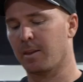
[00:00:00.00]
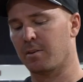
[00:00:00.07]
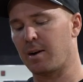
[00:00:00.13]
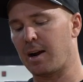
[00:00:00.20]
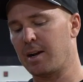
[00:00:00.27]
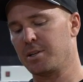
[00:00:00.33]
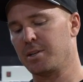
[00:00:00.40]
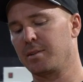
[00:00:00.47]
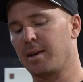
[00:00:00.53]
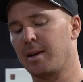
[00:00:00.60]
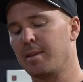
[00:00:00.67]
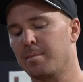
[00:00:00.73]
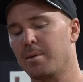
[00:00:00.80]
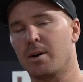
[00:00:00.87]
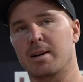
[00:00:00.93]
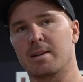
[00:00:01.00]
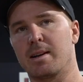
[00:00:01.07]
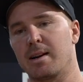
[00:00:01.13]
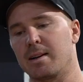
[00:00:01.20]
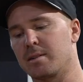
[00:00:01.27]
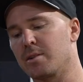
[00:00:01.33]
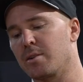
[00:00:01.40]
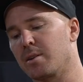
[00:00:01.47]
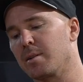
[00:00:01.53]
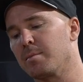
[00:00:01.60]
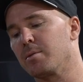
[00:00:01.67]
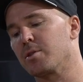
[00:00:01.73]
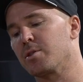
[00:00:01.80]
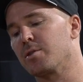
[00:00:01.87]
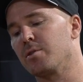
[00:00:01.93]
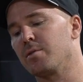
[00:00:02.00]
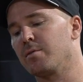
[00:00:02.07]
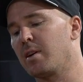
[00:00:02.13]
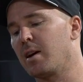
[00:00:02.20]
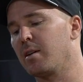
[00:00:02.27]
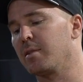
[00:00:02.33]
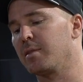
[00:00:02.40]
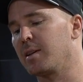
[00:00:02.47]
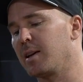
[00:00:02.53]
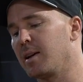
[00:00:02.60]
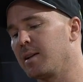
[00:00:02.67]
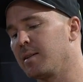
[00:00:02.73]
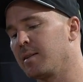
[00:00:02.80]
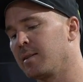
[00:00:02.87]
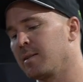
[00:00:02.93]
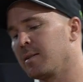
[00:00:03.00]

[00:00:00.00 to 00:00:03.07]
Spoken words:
crash and lay the bike down, it's not going to push too far on the end.